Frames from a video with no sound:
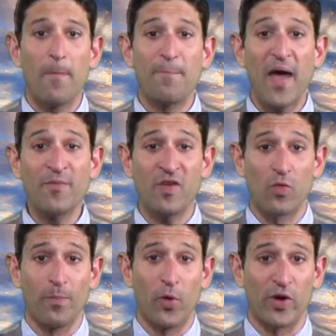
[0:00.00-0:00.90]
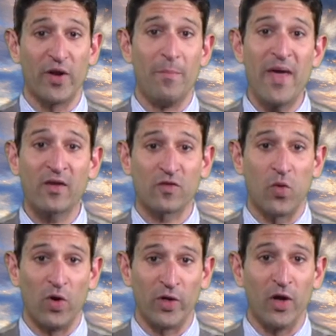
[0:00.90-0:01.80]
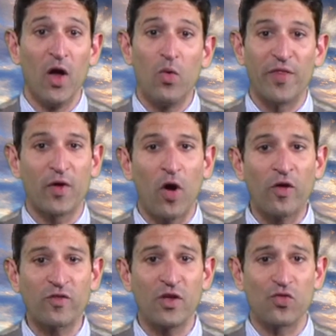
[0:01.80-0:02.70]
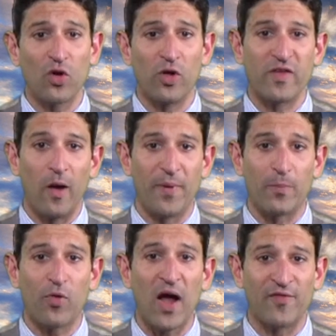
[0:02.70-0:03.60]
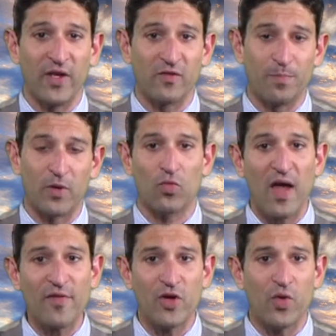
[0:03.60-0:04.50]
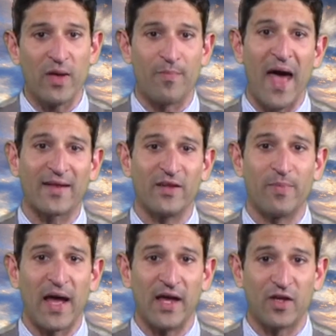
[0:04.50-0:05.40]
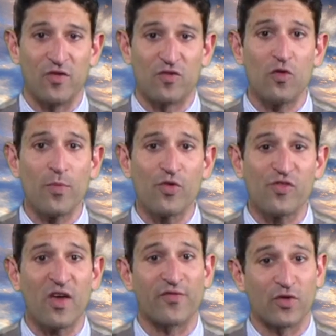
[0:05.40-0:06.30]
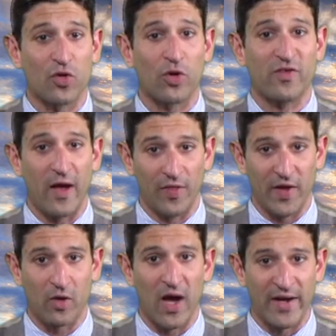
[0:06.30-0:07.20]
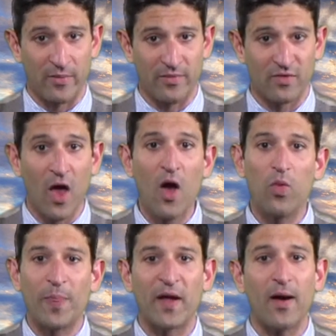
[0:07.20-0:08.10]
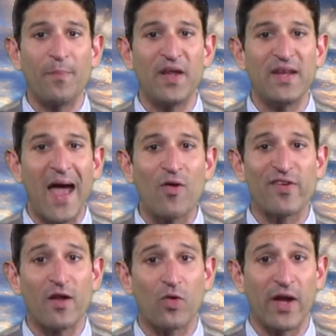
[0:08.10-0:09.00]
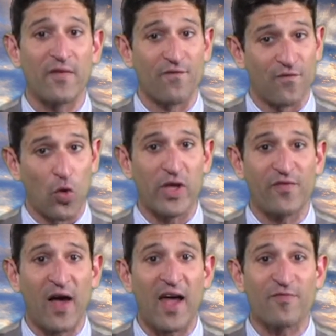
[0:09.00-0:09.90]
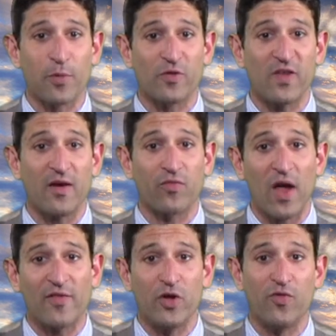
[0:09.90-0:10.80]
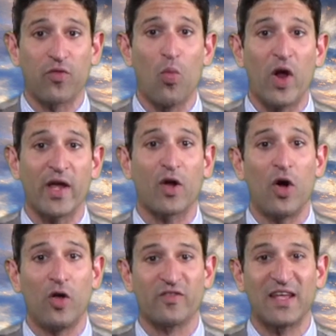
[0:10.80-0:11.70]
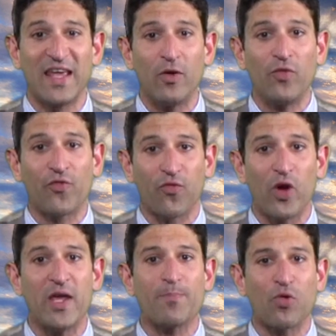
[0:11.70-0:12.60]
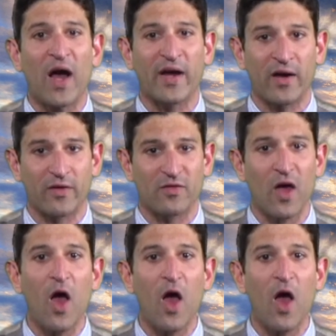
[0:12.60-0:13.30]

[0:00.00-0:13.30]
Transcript: Pepsi reported a mixed quarter, with cost controls helping profits, but revenue impacted by a consumer shift towards healthier items, with the company now generating 45% of revenue from what it calls guilt-free products,